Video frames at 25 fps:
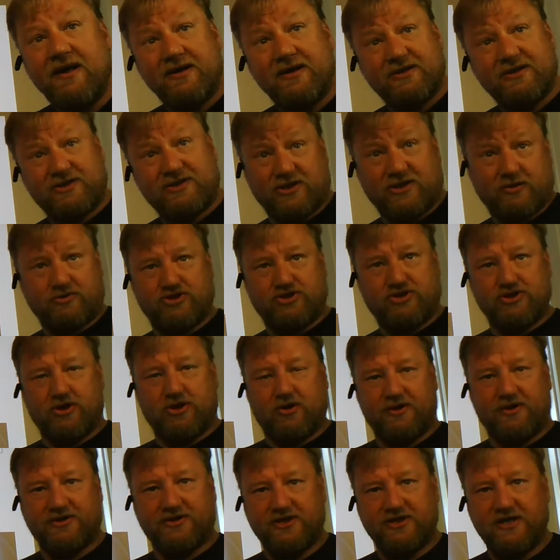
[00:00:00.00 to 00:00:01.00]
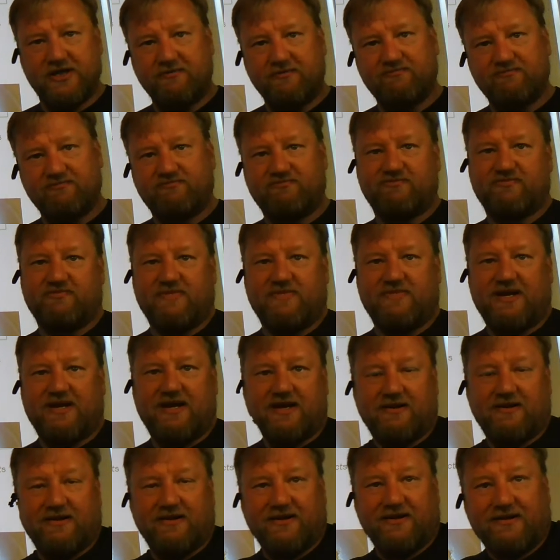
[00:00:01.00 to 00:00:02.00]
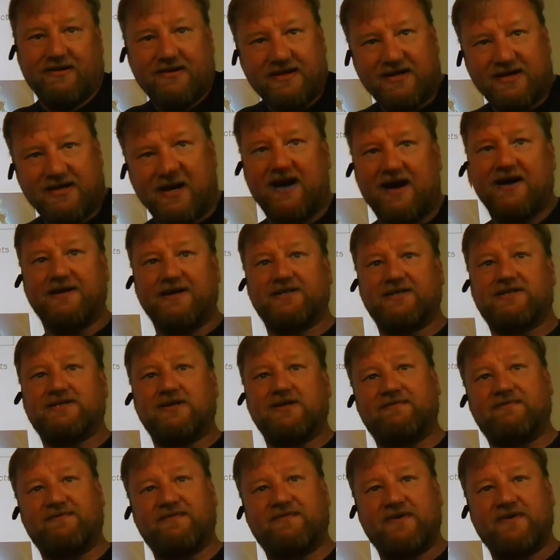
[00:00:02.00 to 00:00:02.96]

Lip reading: sociology, in the guise of